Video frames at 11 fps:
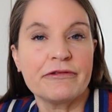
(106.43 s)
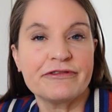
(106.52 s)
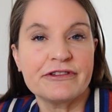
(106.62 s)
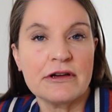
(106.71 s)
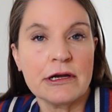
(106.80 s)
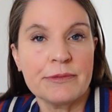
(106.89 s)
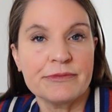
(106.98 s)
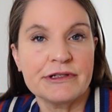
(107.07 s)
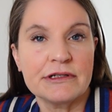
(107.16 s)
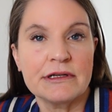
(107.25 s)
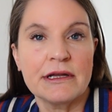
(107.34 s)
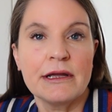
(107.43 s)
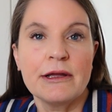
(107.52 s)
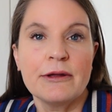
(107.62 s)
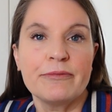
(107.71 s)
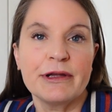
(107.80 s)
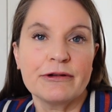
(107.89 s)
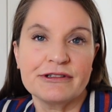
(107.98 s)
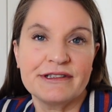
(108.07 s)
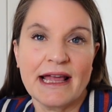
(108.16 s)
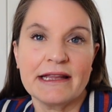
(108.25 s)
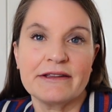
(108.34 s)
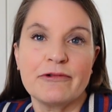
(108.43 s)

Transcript: of times, because that